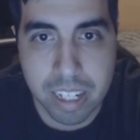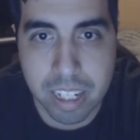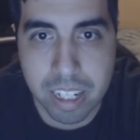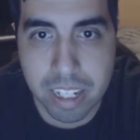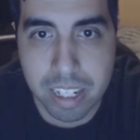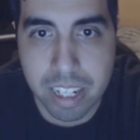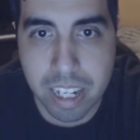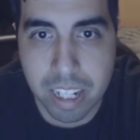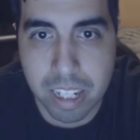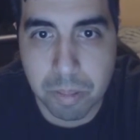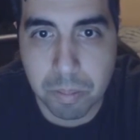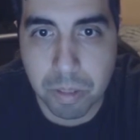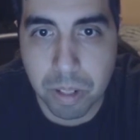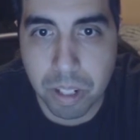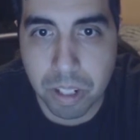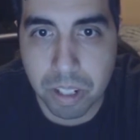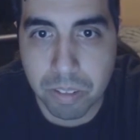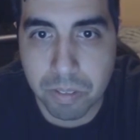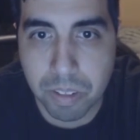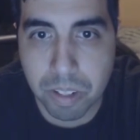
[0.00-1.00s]
Didn't take them
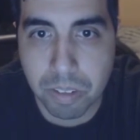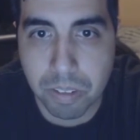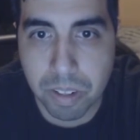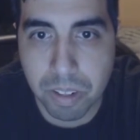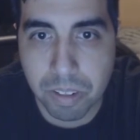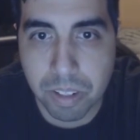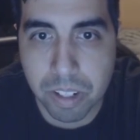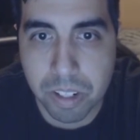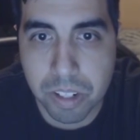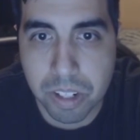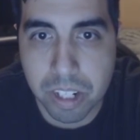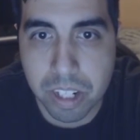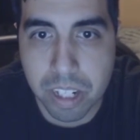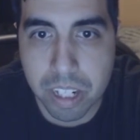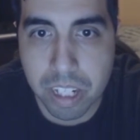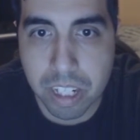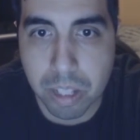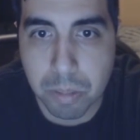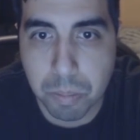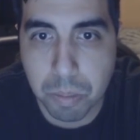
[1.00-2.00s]
long to figure out that you need
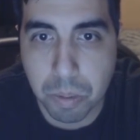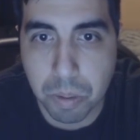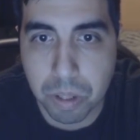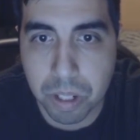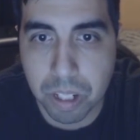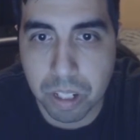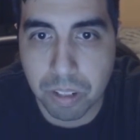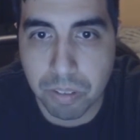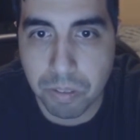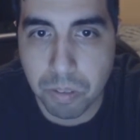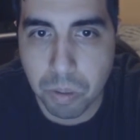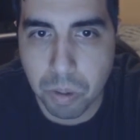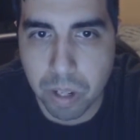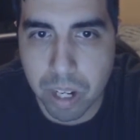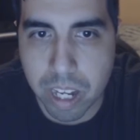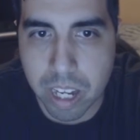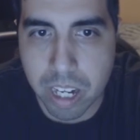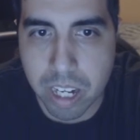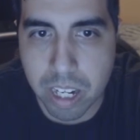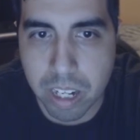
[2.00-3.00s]
to hit the pork on the
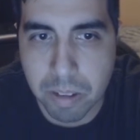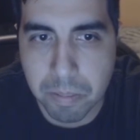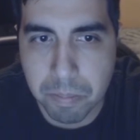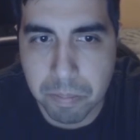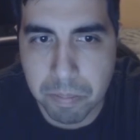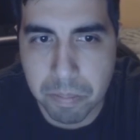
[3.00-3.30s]
forehead.